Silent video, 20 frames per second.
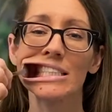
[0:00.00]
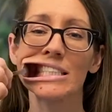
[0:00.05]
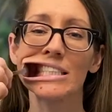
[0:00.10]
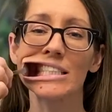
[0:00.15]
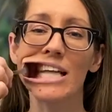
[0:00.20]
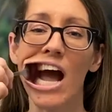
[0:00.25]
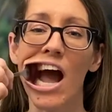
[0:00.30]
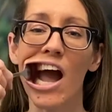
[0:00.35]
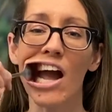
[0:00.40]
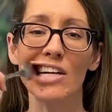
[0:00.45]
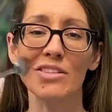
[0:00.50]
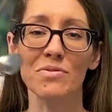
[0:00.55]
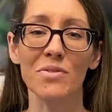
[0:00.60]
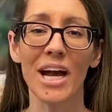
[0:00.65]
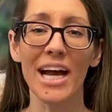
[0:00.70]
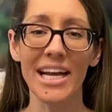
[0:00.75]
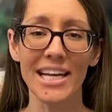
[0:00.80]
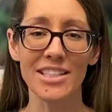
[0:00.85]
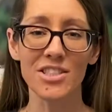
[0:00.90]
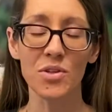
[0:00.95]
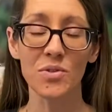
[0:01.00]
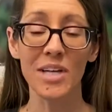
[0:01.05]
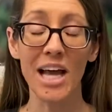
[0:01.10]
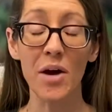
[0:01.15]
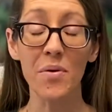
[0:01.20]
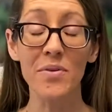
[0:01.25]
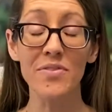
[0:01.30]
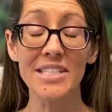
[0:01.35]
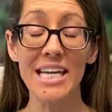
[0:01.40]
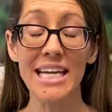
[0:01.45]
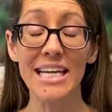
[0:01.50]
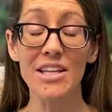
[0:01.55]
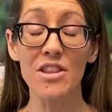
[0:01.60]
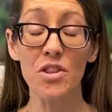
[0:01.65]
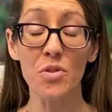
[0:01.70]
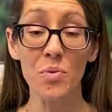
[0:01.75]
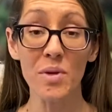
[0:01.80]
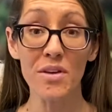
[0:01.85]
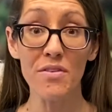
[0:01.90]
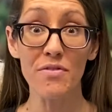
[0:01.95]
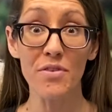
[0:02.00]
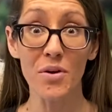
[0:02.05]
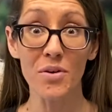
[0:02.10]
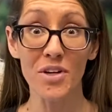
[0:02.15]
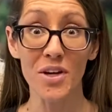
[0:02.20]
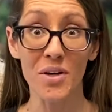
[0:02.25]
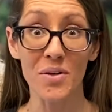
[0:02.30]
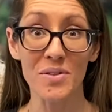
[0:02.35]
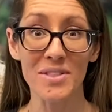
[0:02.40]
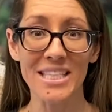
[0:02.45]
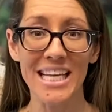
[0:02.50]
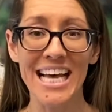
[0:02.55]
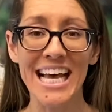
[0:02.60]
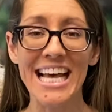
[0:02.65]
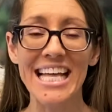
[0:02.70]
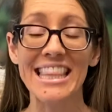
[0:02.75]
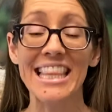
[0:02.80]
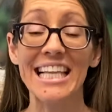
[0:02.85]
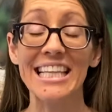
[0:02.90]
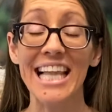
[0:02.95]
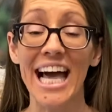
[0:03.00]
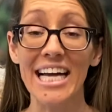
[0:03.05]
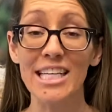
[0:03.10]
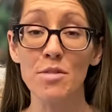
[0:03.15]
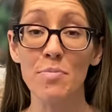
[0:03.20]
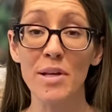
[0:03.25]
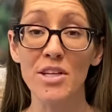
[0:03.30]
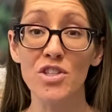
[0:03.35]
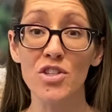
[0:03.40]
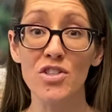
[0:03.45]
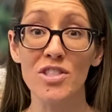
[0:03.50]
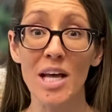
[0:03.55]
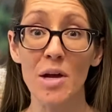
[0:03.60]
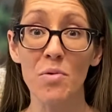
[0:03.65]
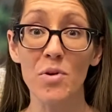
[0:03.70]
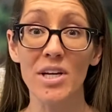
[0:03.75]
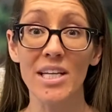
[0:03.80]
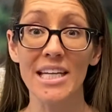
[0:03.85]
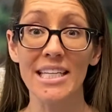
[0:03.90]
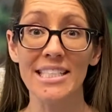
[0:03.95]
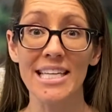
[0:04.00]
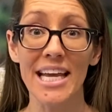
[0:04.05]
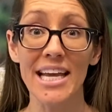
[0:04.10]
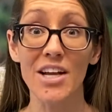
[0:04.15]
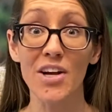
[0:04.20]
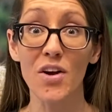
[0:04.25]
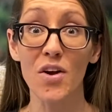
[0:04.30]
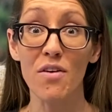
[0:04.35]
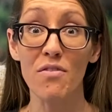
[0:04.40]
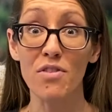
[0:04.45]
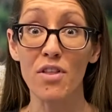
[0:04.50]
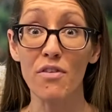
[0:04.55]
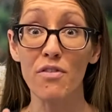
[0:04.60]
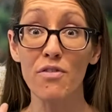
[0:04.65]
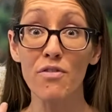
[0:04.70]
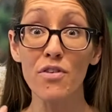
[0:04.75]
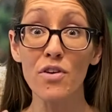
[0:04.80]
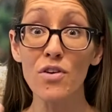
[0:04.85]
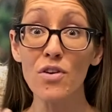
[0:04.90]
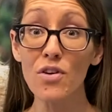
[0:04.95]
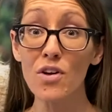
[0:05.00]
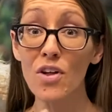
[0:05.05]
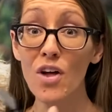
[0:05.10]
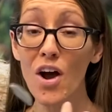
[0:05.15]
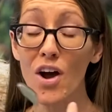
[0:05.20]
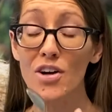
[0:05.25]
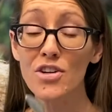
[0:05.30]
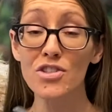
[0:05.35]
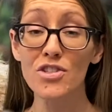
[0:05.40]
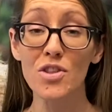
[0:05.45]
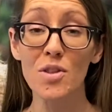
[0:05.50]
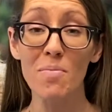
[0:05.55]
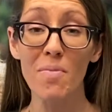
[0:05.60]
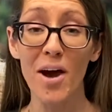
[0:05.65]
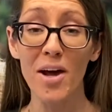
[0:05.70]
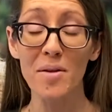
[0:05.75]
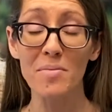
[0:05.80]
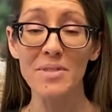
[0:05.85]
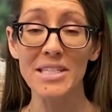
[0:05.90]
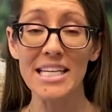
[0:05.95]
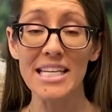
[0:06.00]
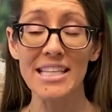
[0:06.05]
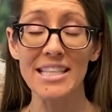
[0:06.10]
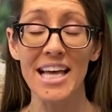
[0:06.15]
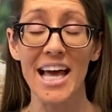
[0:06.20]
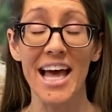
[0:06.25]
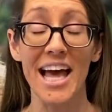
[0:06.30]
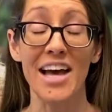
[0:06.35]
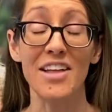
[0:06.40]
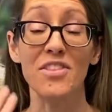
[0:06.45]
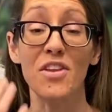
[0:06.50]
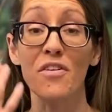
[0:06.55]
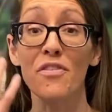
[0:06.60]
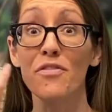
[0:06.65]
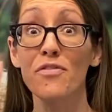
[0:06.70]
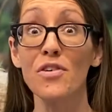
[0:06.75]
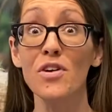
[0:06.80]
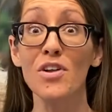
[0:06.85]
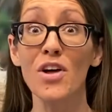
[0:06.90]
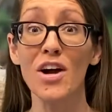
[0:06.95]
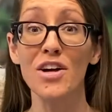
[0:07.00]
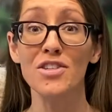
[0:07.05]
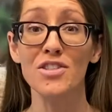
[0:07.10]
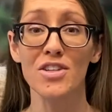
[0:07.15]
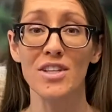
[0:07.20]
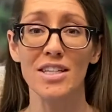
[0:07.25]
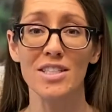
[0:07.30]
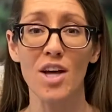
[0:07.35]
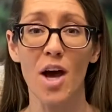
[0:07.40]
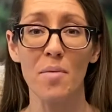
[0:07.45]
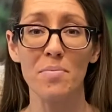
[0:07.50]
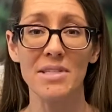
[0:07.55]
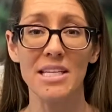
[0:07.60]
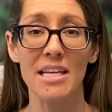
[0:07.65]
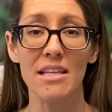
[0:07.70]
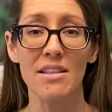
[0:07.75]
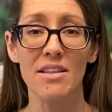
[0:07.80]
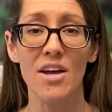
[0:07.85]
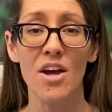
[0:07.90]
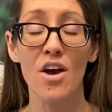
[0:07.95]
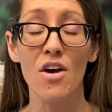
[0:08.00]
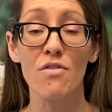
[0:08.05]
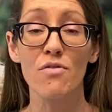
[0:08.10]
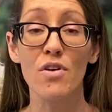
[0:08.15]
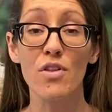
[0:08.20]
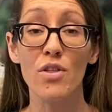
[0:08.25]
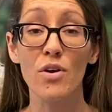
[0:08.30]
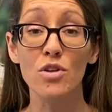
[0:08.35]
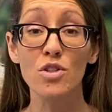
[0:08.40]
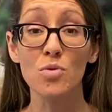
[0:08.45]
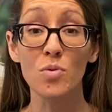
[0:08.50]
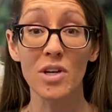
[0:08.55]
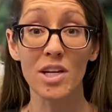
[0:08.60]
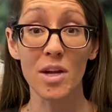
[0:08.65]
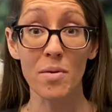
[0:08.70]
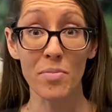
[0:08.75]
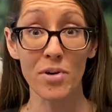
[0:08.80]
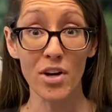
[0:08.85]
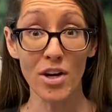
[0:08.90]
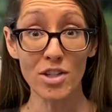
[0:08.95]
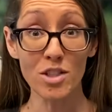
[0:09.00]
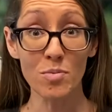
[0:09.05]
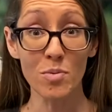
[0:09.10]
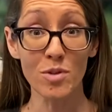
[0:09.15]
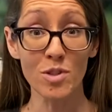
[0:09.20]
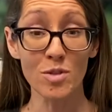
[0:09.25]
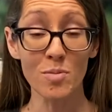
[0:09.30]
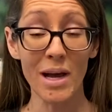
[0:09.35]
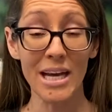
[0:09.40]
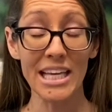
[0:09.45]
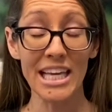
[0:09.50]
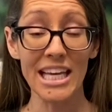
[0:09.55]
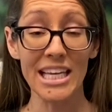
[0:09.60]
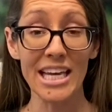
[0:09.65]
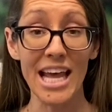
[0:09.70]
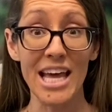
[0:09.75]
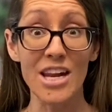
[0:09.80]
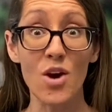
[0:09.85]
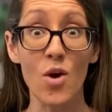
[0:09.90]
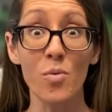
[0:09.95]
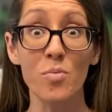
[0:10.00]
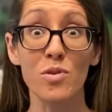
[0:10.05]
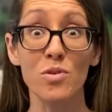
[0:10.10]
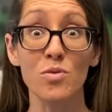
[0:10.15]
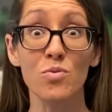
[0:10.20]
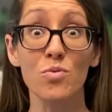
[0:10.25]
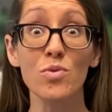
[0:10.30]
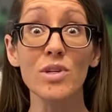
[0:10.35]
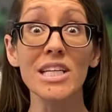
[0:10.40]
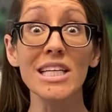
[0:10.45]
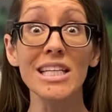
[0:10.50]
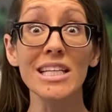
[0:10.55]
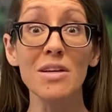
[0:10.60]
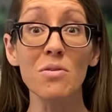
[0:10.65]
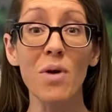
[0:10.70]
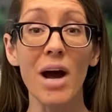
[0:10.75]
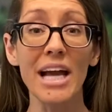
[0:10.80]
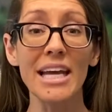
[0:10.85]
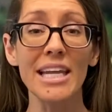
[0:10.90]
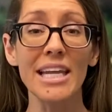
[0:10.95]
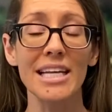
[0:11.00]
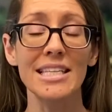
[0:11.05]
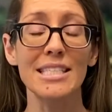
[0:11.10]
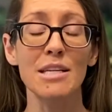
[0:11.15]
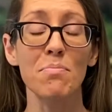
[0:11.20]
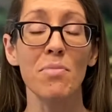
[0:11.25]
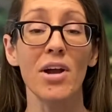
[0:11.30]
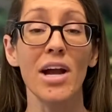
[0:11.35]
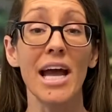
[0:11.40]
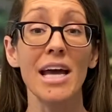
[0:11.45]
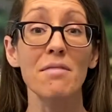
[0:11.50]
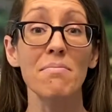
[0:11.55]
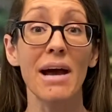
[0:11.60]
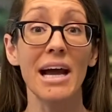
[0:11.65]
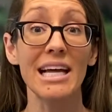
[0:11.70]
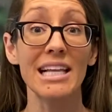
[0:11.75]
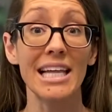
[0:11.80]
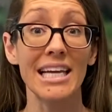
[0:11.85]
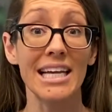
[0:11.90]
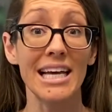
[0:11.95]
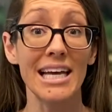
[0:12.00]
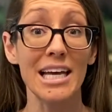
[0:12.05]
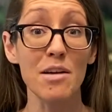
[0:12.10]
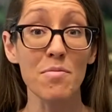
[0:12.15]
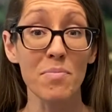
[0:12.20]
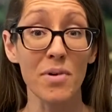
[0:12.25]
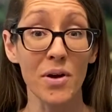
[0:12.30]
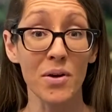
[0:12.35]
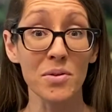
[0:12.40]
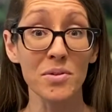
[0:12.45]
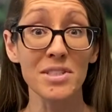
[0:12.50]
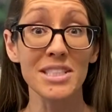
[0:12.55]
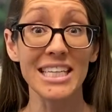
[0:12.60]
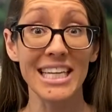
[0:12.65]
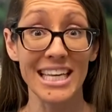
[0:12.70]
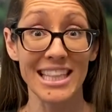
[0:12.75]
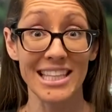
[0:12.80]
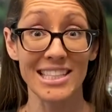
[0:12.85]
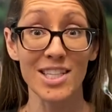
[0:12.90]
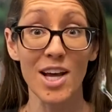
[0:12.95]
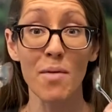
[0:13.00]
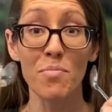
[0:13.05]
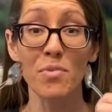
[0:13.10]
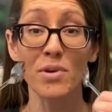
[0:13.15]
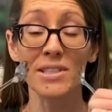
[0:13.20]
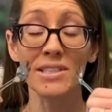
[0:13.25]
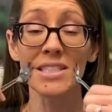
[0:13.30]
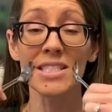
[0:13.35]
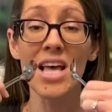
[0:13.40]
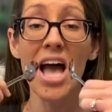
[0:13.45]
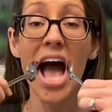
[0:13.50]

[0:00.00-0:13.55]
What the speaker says: All right, so now we've taken 3 photos. The last pictures that we're gonna take are of the full arch of the bottom teeth and the full arch of the top teeth. For those, we're gonna put our spoons back in and open really wide and tip our head back like a hippo to get the top ones.